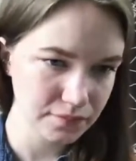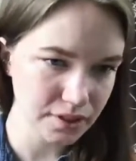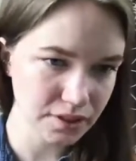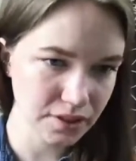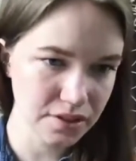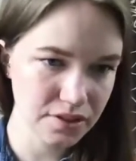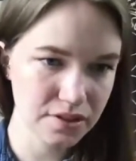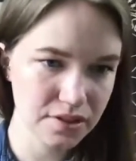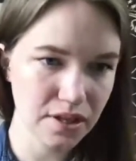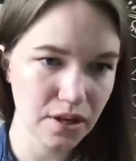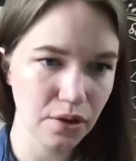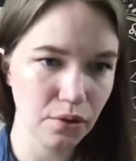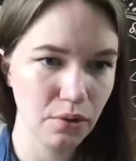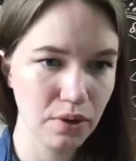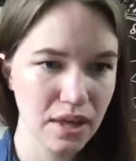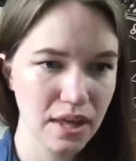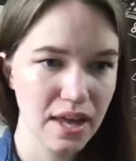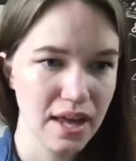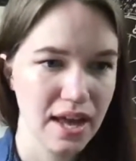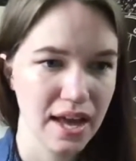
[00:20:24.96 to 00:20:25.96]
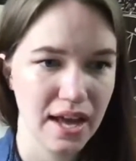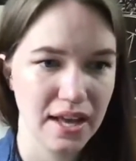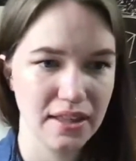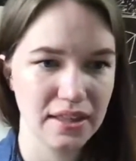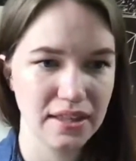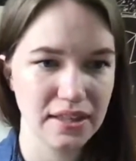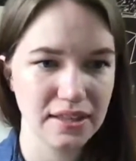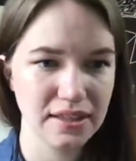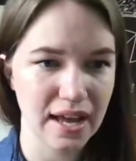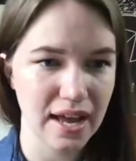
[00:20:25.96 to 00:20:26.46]
So I
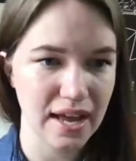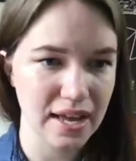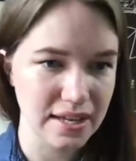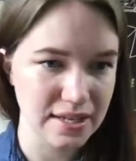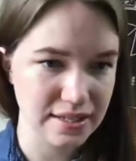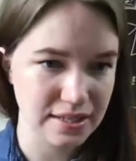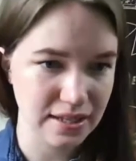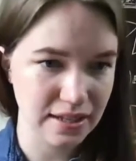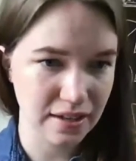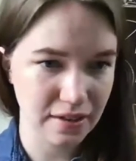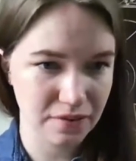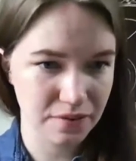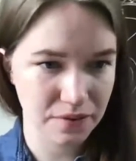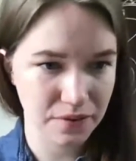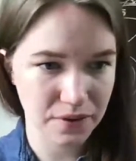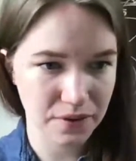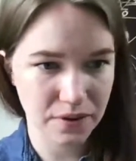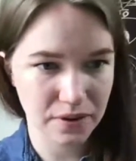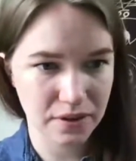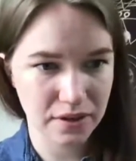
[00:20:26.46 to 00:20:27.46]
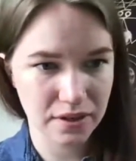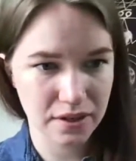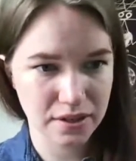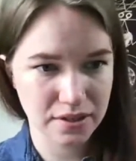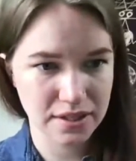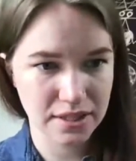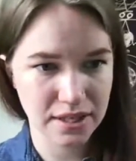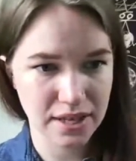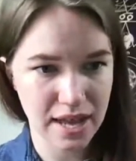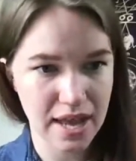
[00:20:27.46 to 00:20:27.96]
think that is it for
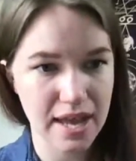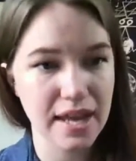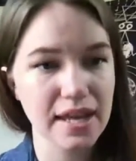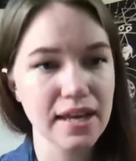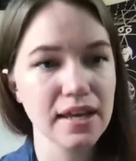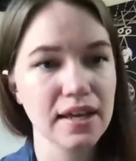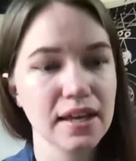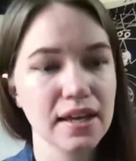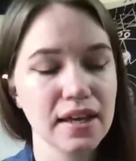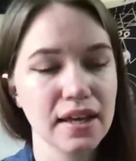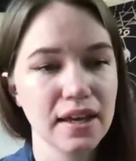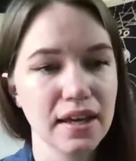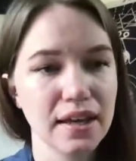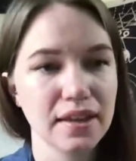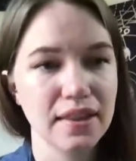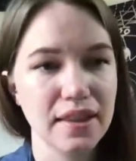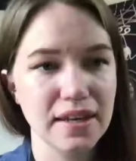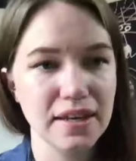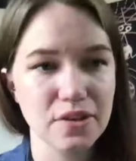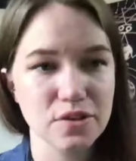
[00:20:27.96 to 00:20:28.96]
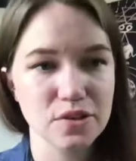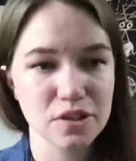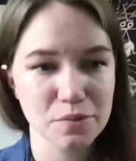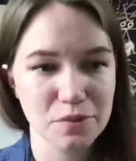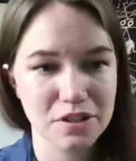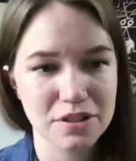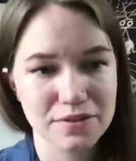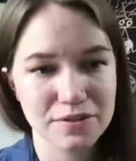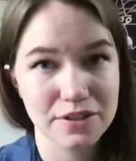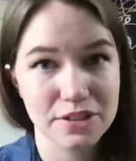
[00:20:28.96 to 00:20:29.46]
today. Thank you so
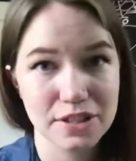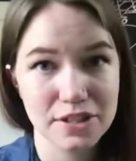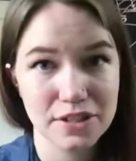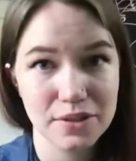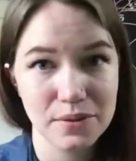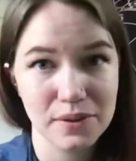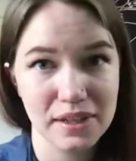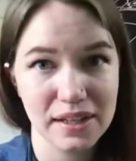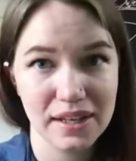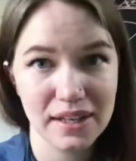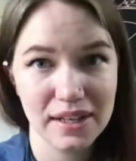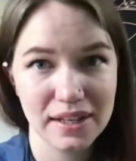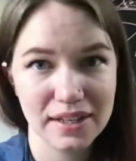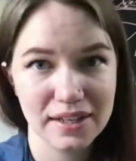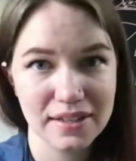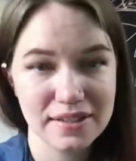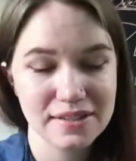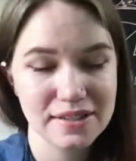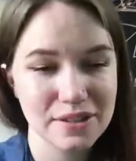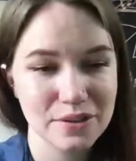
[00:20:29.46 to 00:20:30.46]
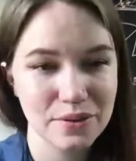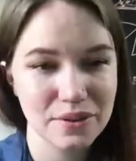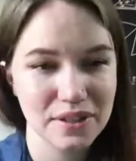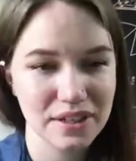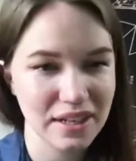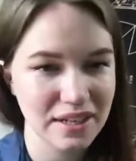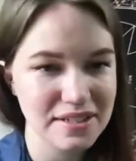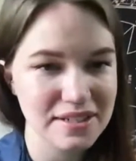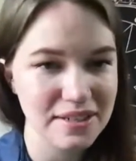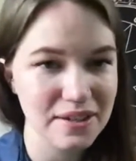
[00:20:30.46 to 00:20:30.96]
much for tuning in to
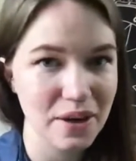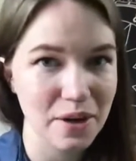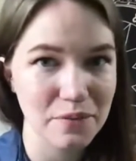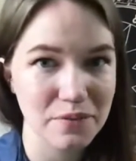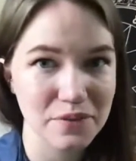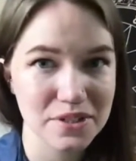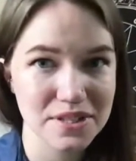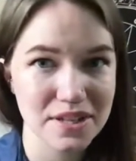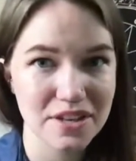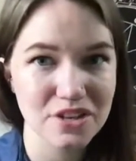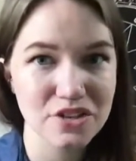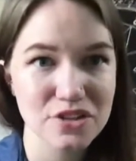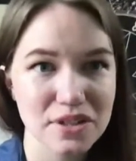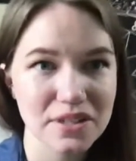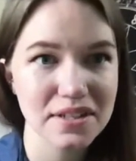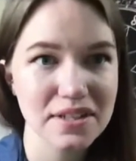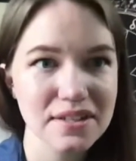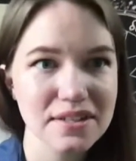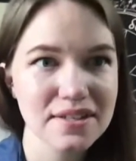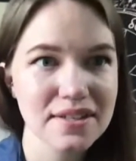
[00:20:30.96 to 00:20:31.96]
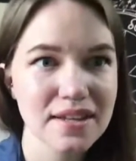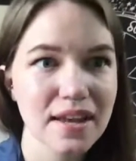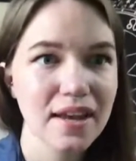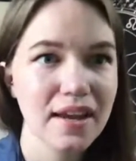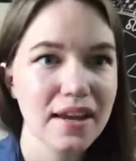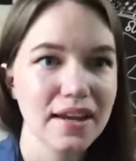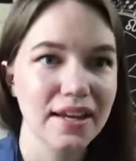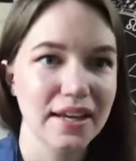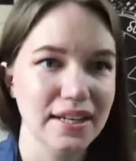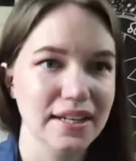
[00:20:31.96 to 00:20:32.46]
Connected Conversations.
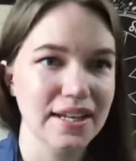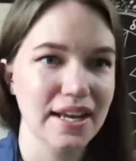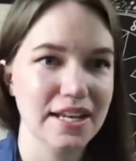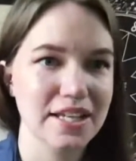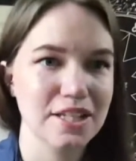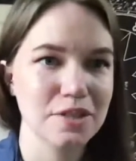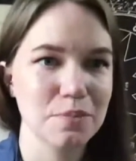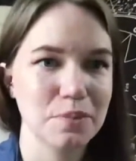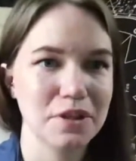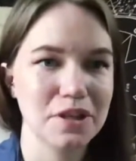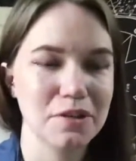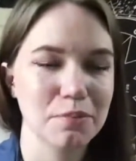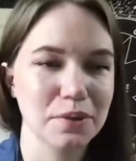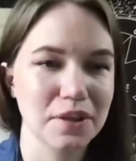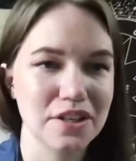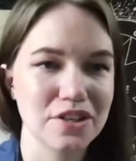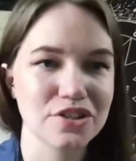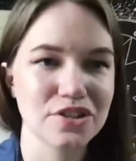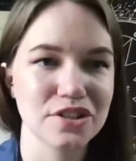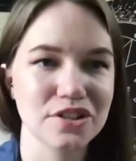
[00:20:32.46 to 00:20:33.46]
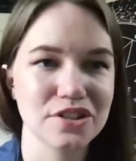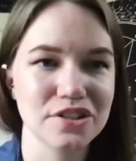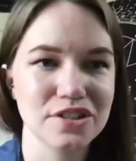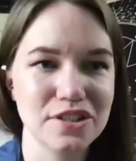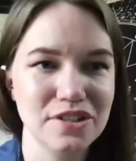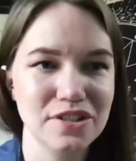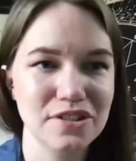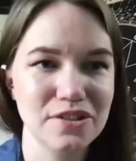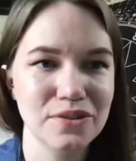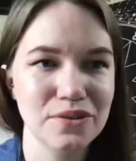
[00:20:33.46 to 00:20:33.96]
It has been a pleasure
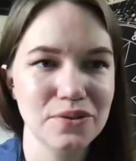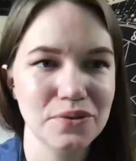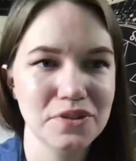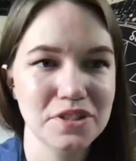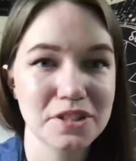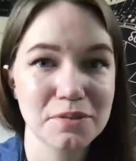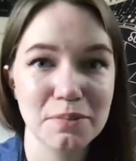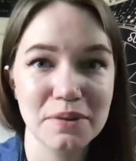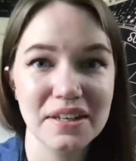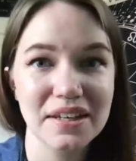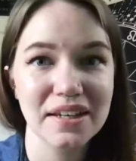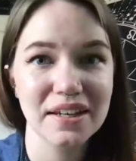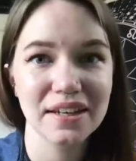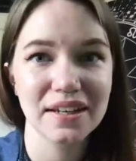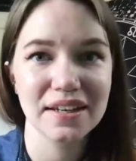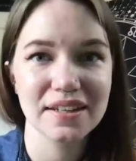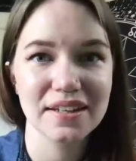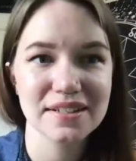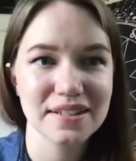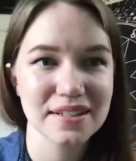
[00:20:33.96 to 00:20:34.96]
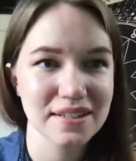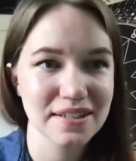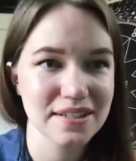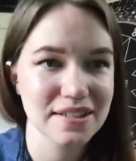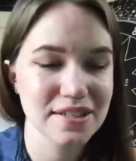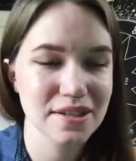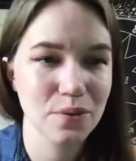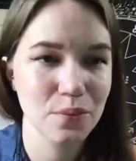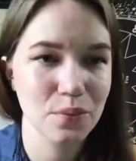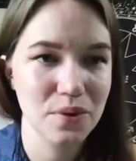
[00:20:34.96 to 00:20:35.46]
to speak into
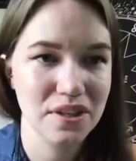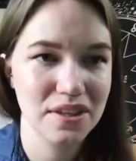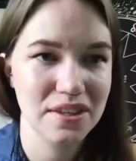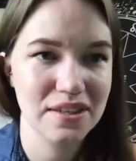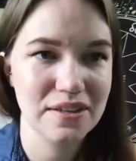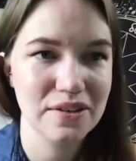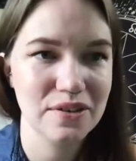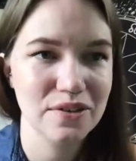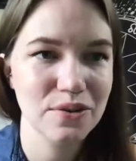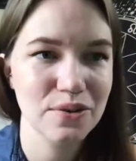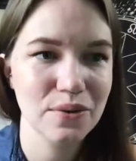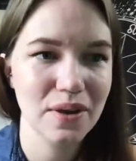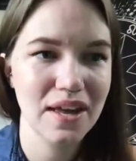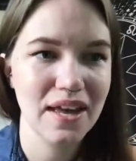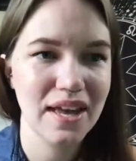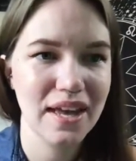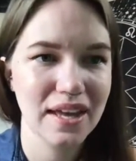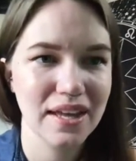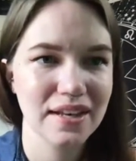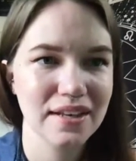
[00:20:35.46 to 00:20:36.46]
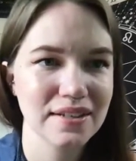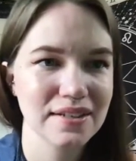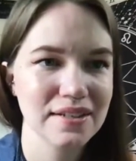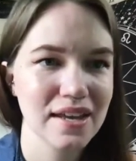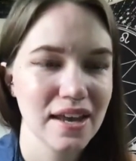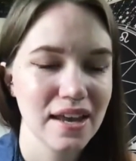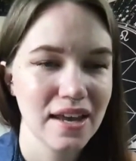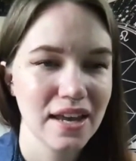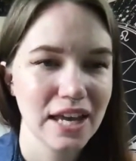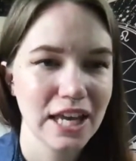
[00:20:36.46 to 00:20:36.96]
this with you. And
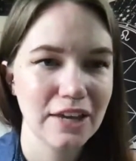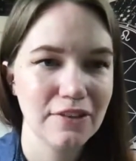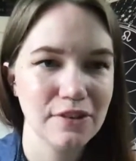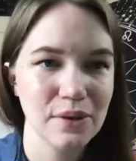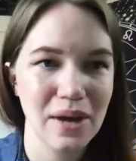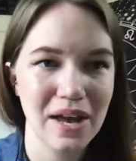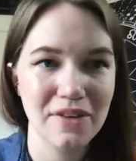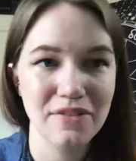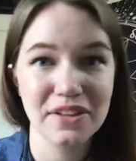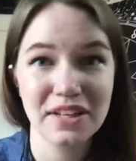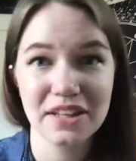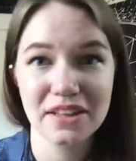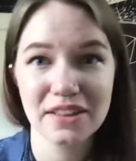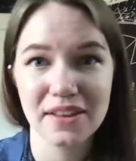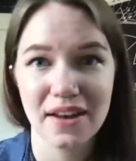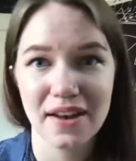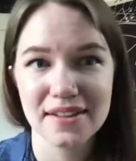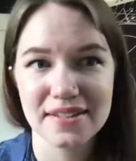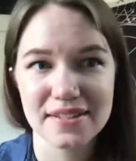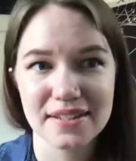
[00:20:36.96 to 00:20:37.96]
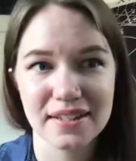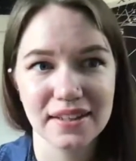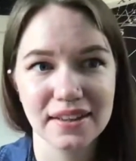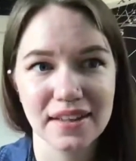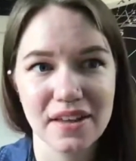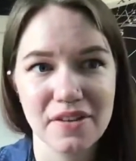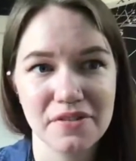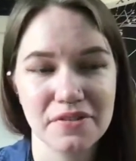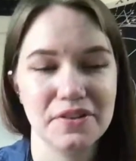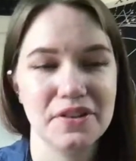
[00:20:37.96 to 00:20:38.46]
if you have any thoughts, I'd
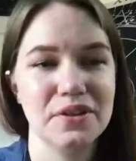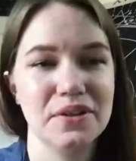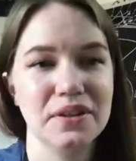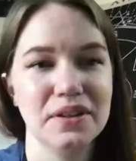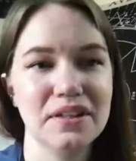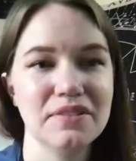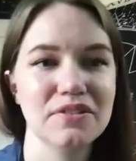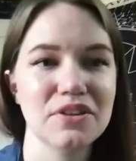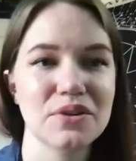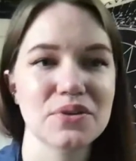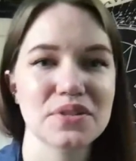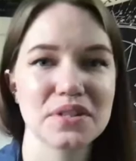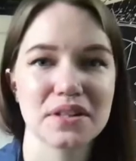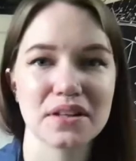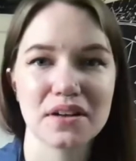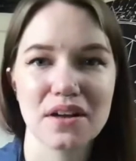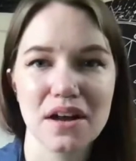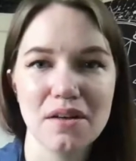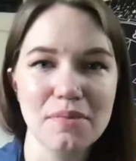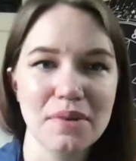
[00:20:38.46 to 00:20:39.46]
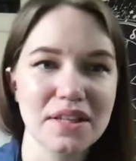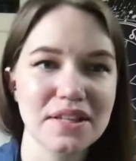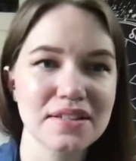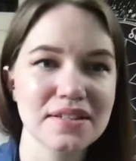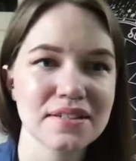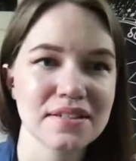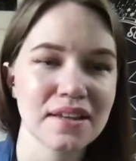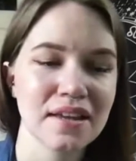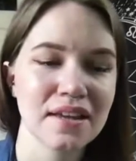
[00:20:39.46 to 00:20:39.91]
love for you to leave those in the comments.